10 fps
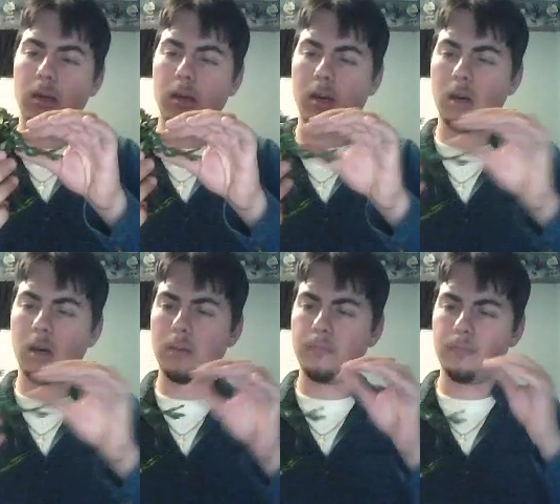
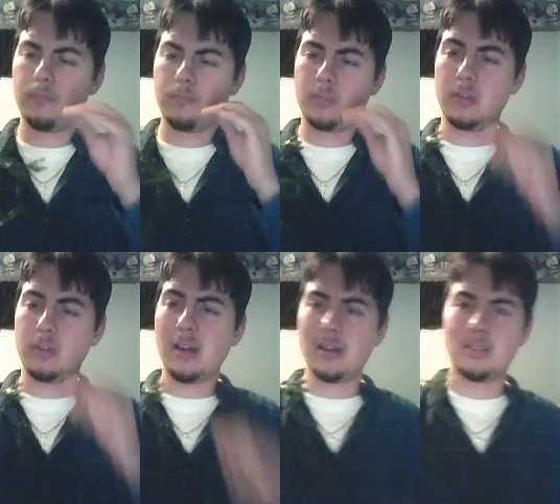So
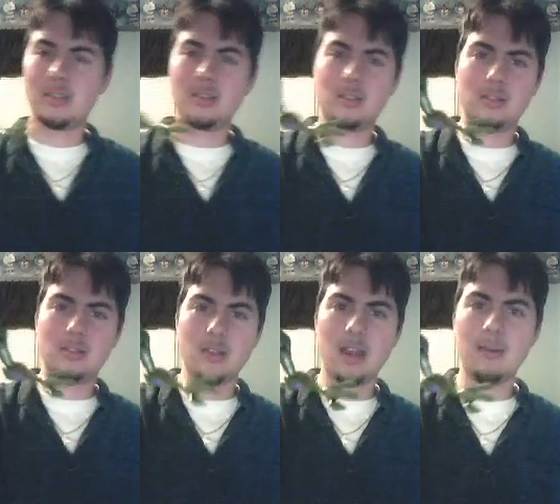yeah, this is
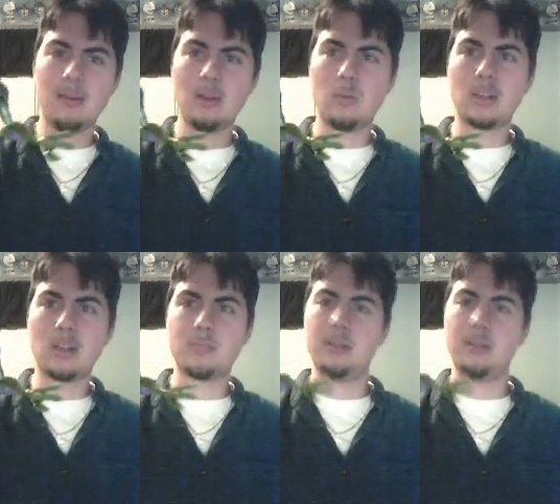animated
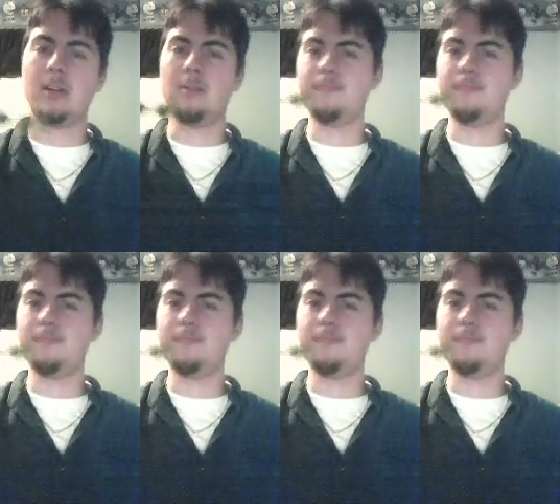Waspinator.